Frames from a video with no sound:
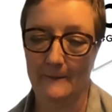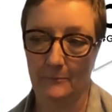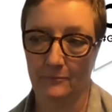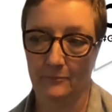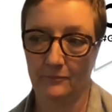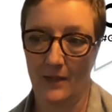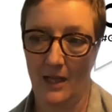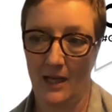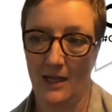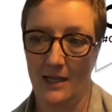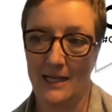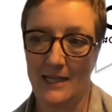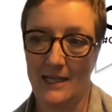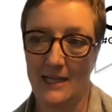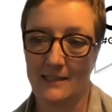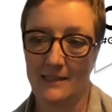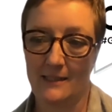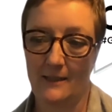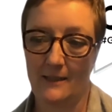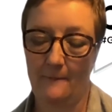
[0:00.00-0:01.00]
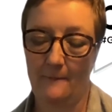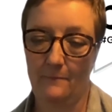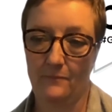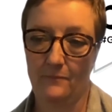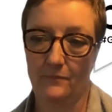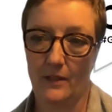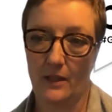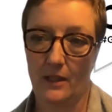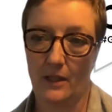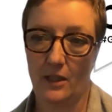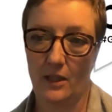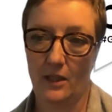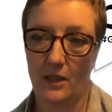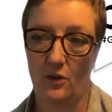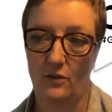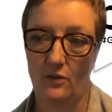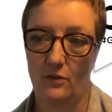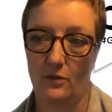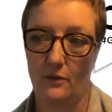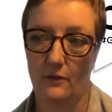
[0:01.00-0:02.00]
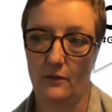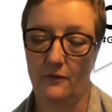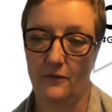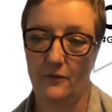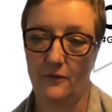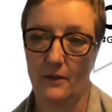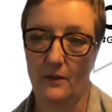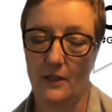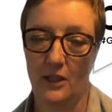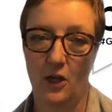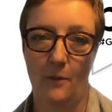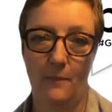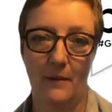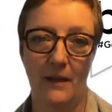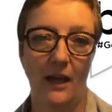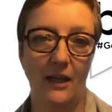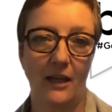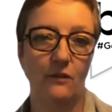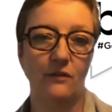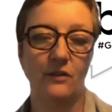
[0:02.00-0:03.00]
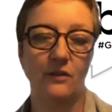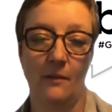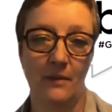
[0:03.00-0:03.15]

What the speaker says: at least, you know, a bit like you've done with the